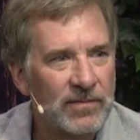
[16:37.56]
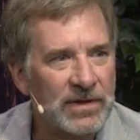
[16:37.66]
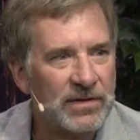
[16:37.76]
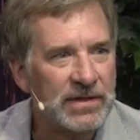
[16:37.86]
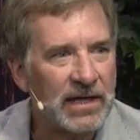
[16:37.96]

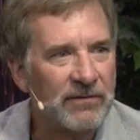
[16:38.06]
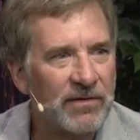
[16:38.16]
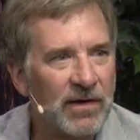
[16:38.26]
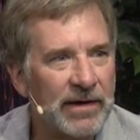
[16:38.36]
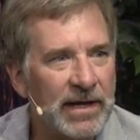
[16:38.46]
And you take a
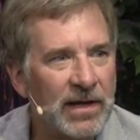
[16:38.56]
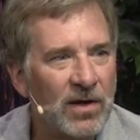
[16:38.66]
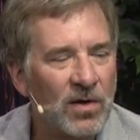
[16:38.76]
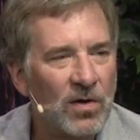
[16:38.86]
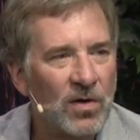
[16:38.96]
very
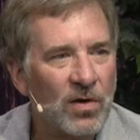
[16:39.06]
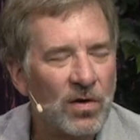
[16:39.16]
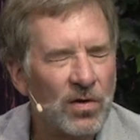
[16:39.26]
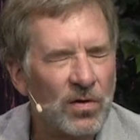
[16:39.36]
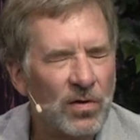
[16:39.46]

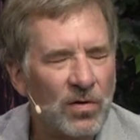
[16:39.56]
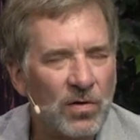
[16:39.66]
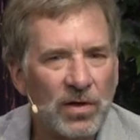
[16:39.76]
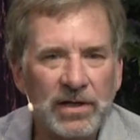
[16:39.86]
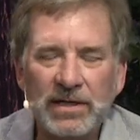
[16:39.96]

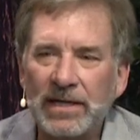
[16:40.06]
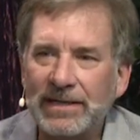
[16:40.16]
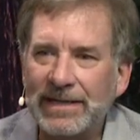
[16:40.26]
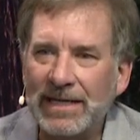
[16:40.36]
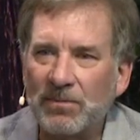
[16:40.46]
good,
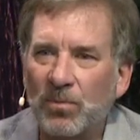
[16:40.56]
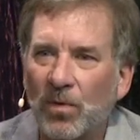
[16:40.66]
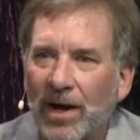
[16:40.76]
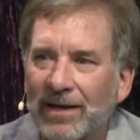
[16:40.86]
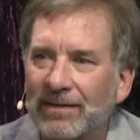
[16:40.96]
deep
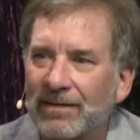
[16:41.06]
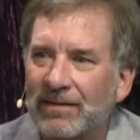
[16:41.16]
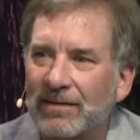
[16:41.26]
breath